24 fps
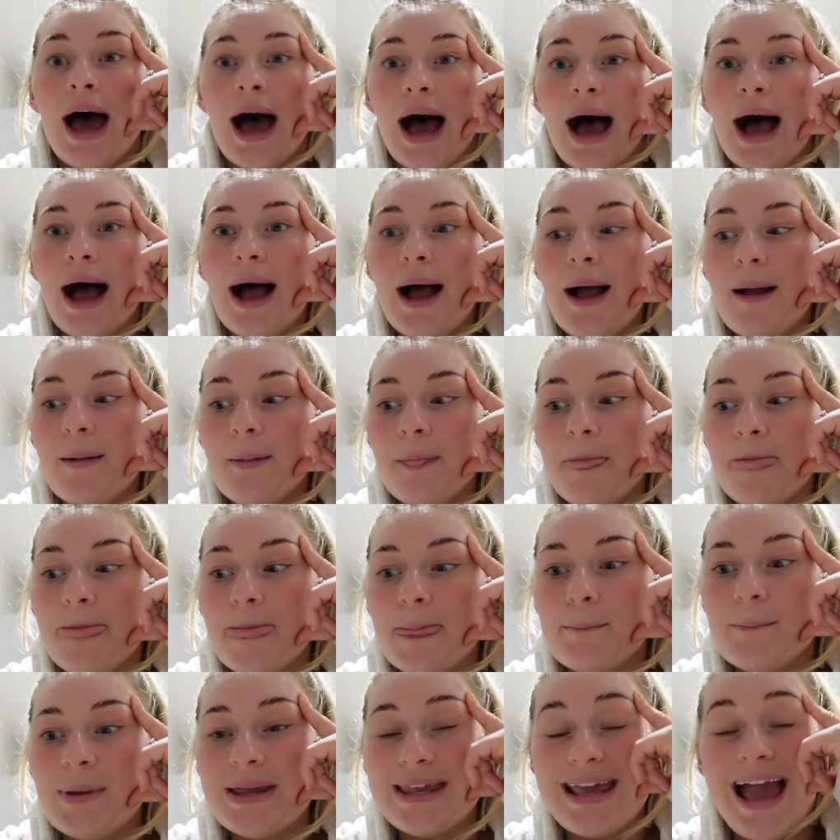
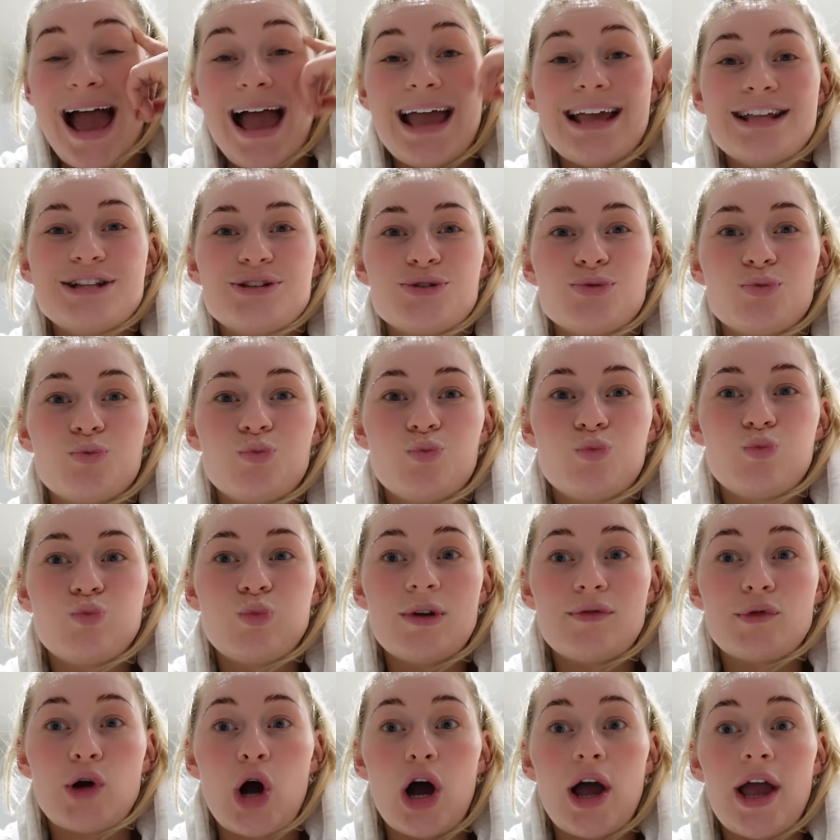But yeah,
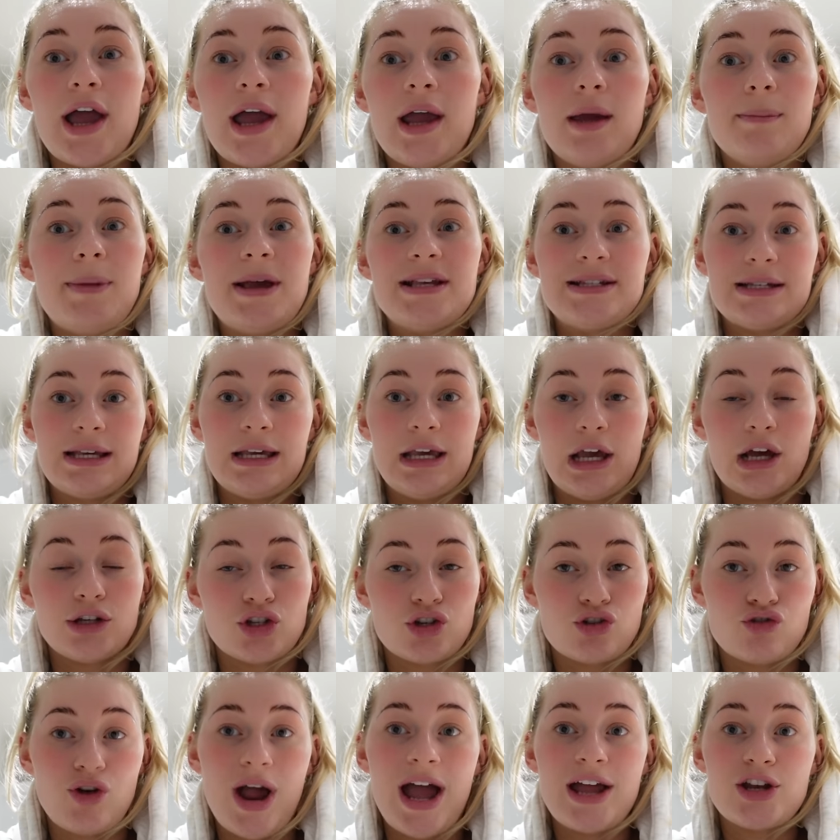we've got basically a
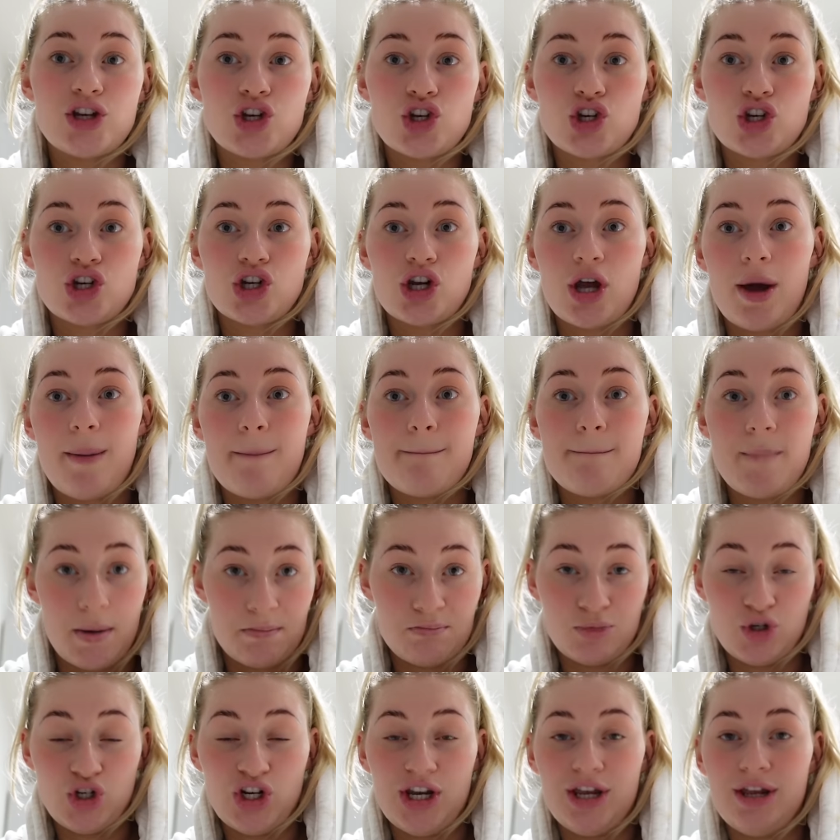stretch
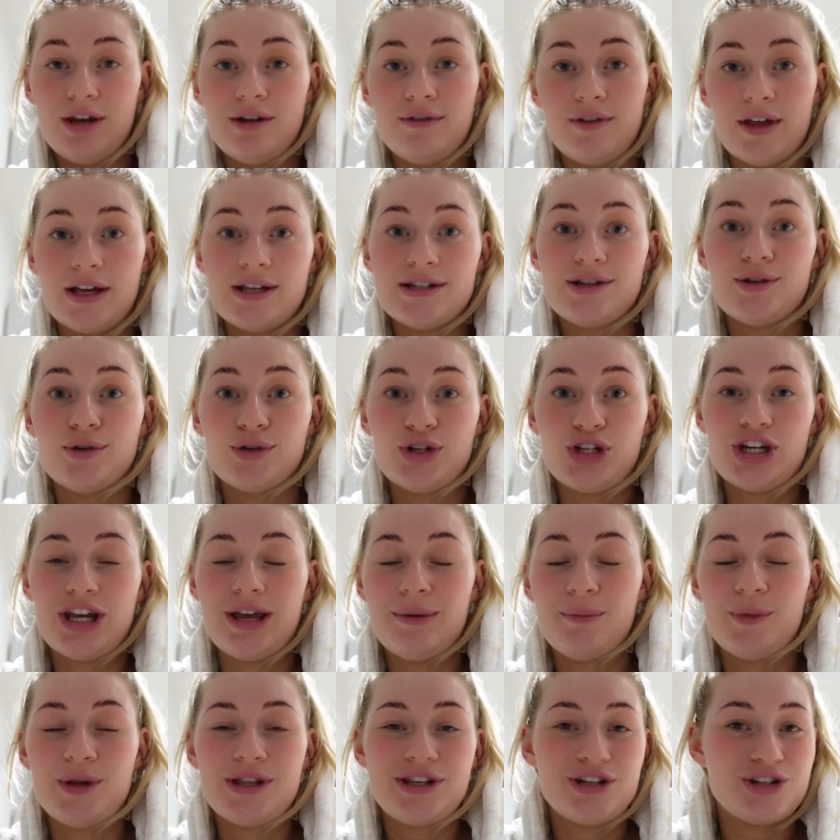mum jean that is
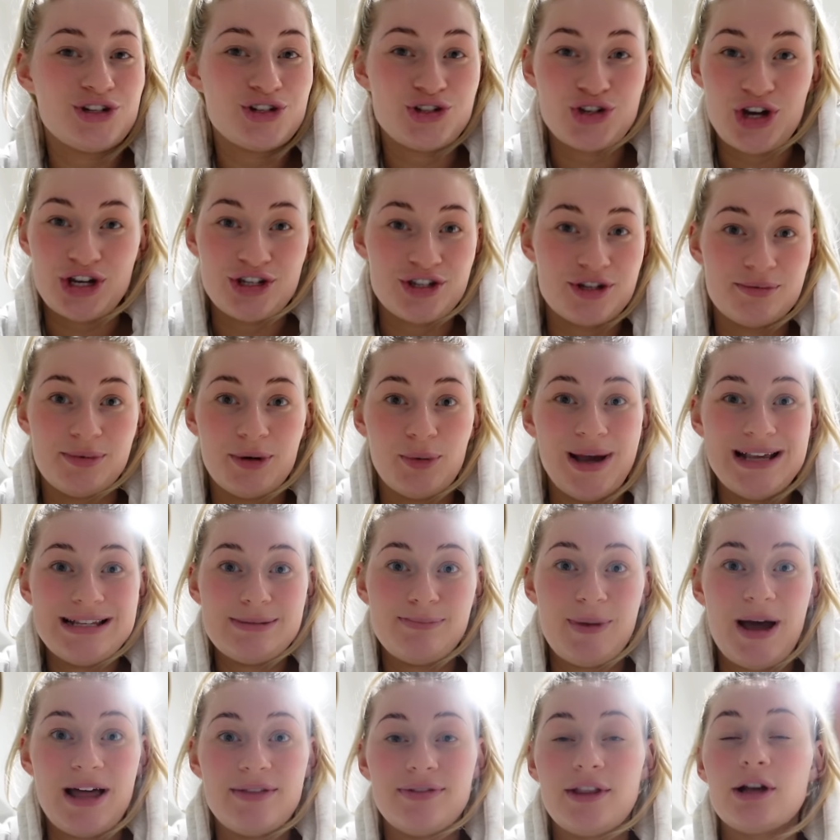launching with an adjustable
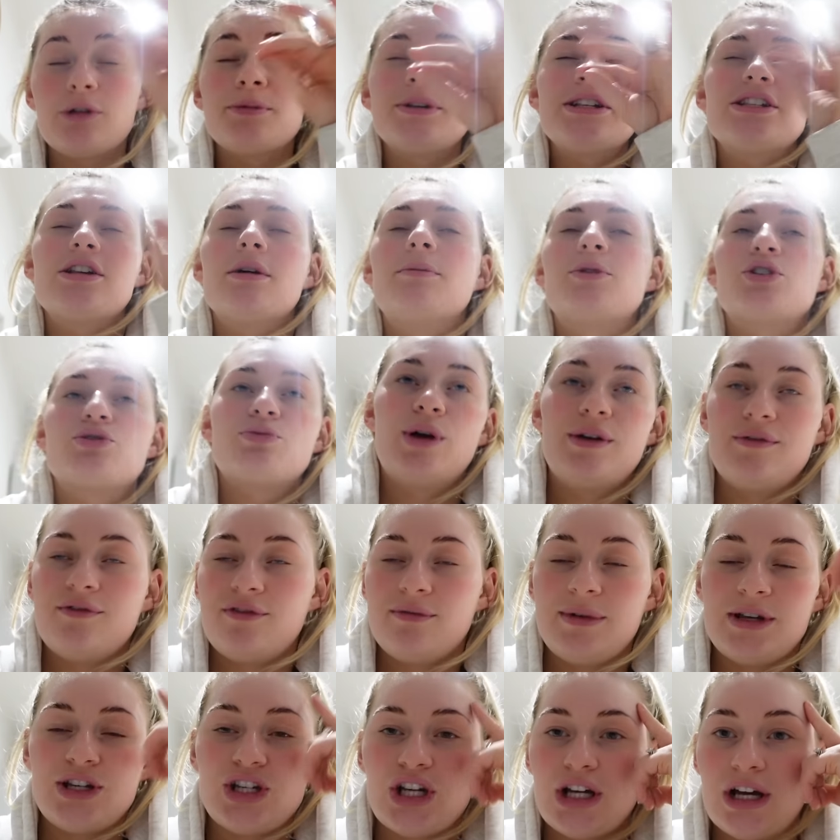waistband. There'll be so much more
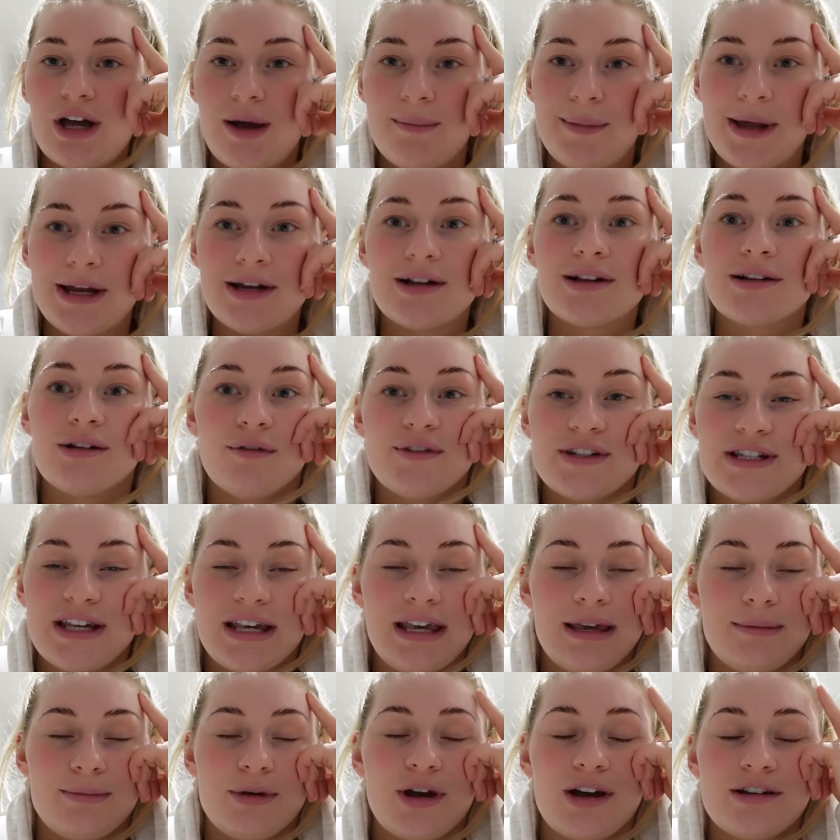information coming. I'll
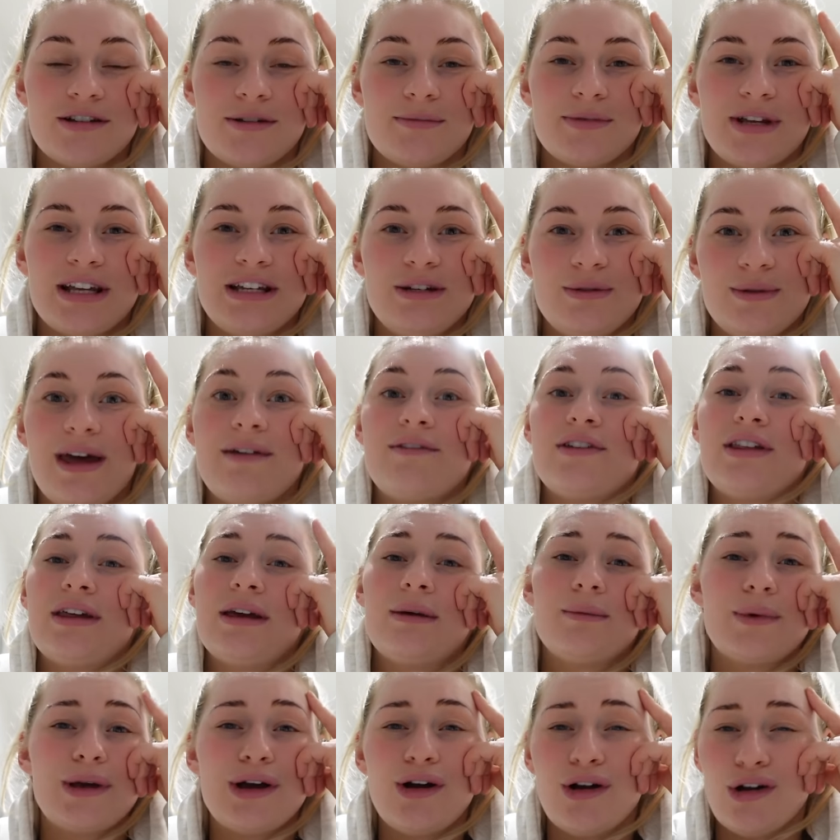obviously keep you guys updated with
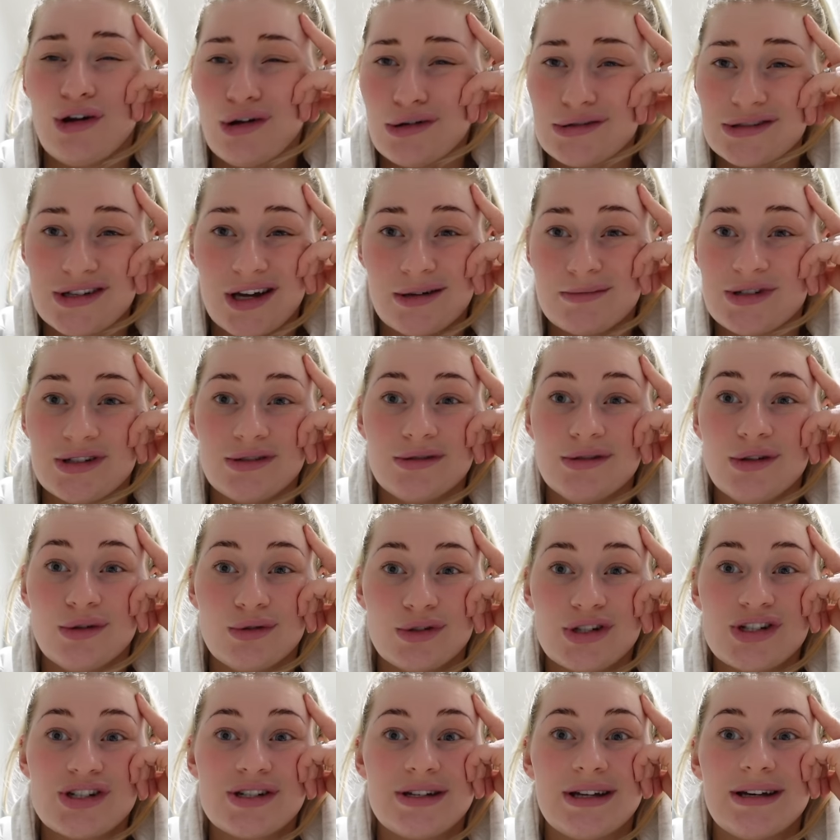everything. We've got a long time till
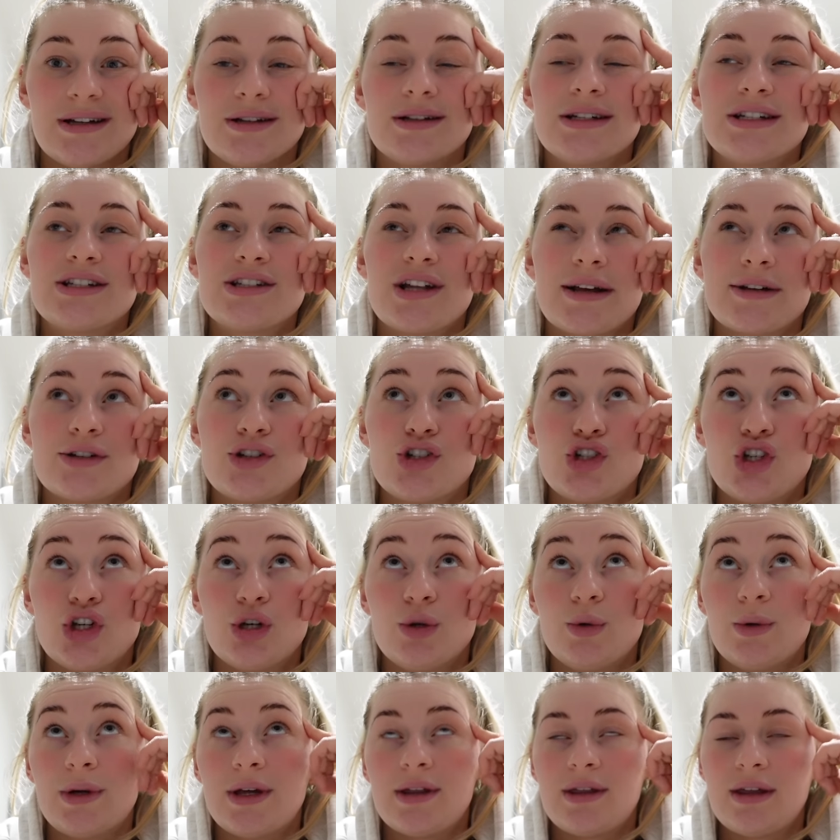launch still. It's like
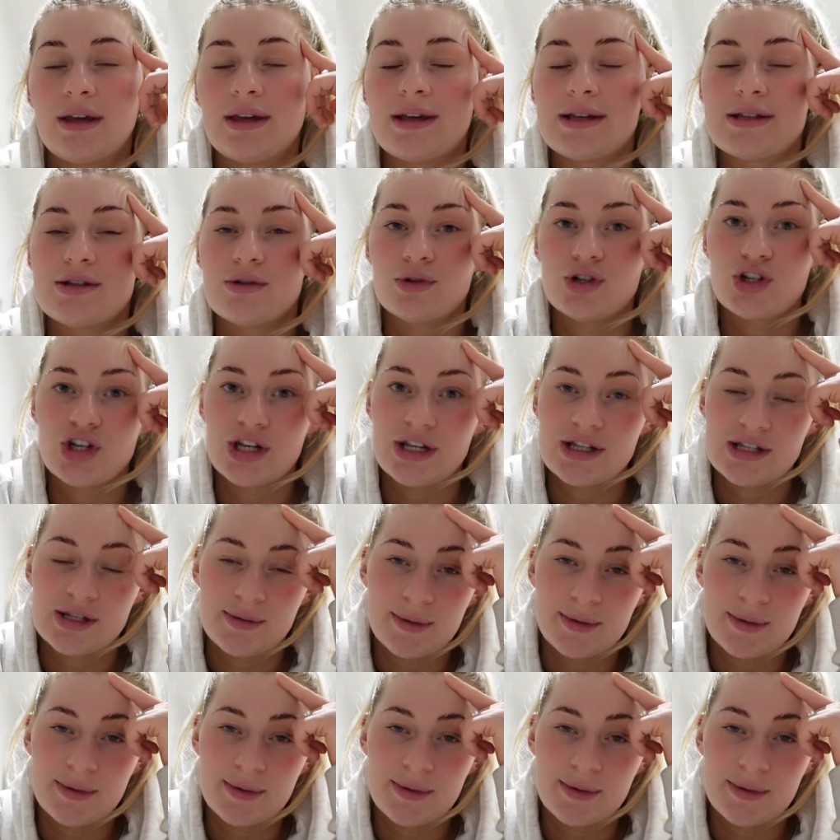June, I think it's launching.